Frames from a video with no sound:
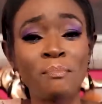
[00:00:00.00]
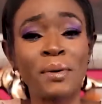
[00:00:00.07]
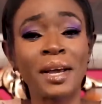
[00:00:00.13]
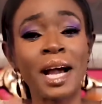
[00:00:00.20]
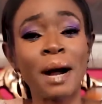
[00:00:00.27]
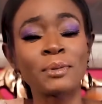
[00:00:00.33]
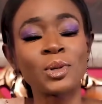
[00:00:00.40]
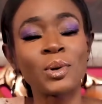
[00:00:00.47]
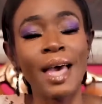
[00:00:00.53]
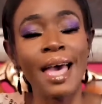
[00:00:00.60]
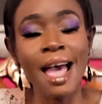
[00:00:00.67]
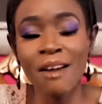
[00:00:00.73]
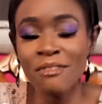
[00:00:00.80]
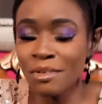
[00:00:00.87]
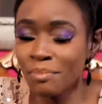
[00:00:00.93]
big up to
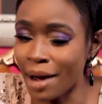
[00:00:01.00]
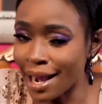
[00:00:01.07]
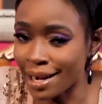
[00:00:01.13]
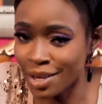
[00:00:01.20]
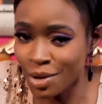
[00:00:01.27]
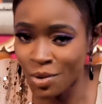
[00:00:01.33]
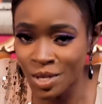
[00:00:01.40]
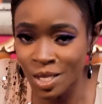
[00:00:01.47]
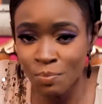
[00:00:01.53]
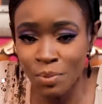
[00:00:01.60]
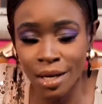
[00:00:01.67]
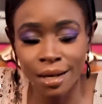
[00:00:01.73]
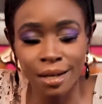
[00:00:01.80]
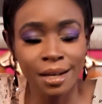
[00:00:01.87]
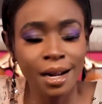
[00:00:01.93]
everybody who has
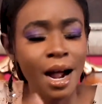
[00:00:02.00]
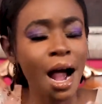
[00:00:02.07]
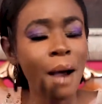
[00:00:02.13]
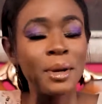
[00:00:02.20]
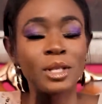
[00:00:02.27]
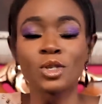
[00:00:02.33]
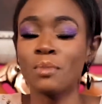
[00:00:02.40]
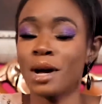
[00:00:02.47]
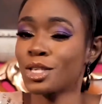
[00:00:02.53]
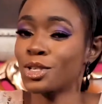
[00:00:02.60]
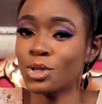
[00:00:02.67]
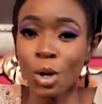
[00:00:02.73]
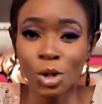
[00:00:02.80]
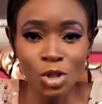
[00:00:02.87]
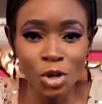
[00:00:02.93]
been coming to my
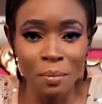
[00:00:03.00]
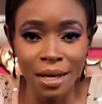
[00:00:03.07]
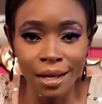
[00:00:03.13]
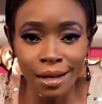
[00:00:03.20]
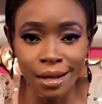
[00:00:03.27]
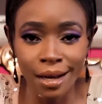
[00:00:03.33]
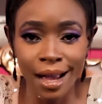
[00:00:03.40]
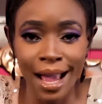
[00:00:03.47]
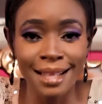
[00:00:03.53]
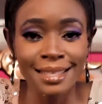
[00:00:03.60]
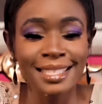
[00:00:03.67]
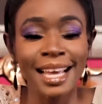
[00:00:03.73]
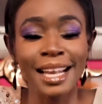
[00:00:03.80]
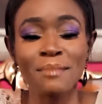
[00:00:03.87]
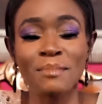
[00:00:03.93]
social media and
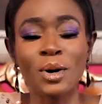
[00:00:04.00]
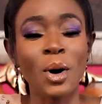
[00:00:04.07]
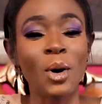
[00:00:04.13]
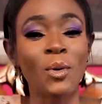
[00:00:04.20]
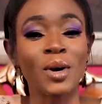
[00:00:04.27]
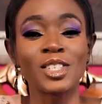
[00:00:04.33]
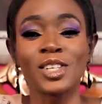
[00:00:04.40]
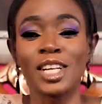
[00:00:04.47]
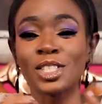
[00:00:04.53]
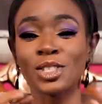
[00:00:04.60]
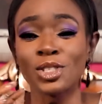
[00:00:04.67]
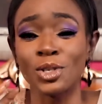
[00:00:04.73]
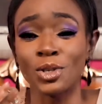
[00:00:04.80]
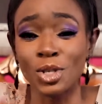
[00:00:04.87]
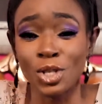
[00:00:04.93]
telling me
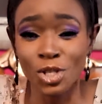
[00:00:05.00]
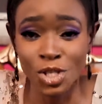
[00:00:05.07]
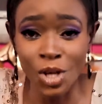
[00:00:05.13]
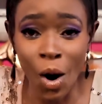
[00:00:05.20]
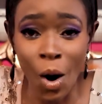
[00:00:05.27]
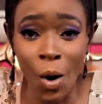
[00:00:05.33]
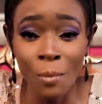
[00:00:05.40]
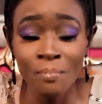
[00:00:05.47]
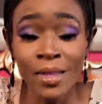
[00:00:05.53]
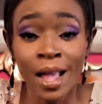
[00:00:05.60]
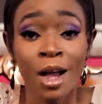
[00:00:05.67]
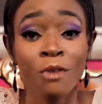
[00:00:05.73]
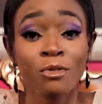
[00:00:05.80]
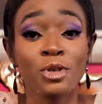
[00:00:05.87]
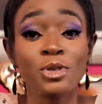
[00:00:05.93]
congratulations on the show.
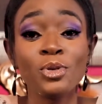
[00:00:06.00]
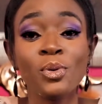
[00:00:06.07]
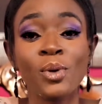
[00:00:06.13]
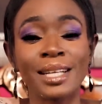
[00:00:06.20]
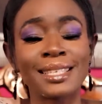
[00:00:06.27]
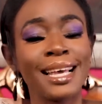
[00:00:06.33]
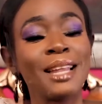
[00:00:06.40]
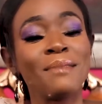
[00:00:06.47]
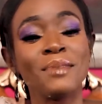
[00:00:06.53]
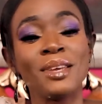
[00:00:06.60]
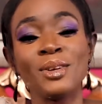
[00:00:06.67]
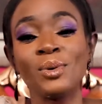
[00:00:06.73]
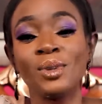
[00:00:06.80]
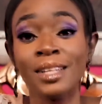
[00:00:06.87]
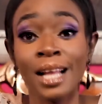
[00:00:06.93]
For you who are telling me
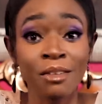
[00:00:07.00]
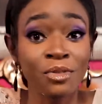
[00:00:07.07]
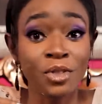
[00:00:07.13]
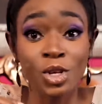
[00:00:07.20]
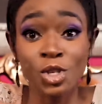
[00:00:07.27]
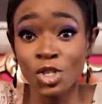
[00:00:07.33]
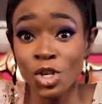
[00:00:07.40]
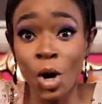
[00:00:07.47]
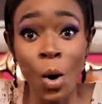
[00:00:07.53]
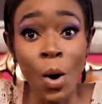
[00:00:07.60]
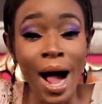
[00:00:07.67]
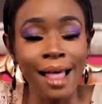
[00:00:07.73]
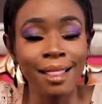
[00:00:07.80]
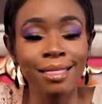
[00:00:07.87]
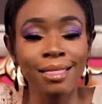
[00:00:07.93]
you love the show,
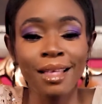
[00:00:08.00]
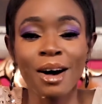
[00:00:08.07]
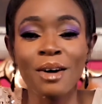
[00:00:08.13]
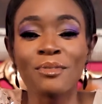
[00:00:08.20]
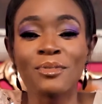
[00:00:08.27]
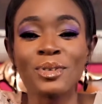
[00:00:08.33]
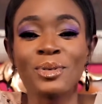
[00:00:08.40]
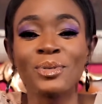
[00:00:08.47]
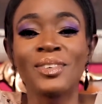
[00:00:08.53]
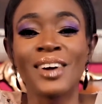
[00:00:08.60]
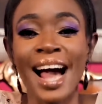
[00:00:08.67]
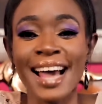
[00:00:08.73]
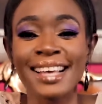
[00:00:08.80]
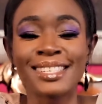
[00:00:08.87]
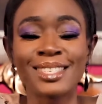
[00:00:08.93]
I love you
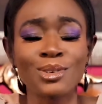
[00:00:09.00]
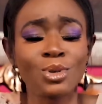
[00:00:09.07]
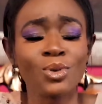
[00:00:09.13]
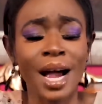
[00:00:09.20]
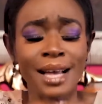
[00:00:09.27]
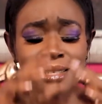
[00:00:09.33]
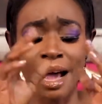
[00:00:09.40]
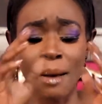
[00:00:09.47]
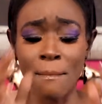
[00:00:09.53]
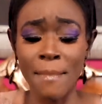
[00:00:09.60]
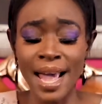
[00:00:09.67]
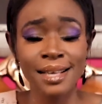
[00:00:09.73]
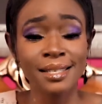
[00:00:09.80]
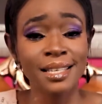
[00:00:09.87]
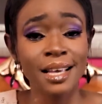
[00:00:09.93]
guys too. You guys are
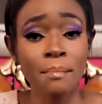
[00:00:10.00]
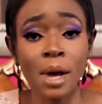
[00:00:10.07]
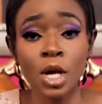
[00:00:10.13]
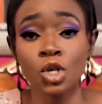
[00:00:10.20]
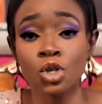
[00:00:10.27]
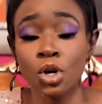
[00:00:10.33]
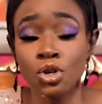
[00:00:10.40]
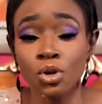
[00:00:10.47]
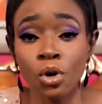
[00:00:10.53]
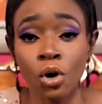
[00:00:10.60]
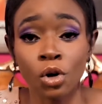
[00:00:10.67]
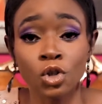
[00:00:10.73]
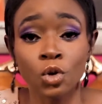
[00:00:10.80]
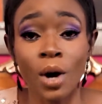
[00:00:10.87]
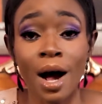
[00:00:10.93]
amazing. Make sure you
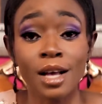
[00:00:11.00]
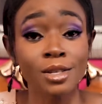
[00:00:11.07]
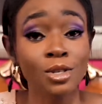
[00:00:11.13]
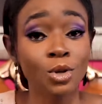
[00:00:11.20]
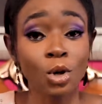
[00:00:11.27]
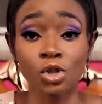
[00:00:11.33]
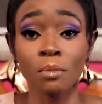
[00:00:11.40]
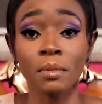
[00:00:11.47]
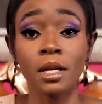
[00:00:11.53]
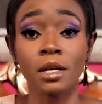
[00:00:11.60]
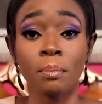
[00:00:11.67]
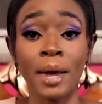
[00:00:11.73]
go to our social media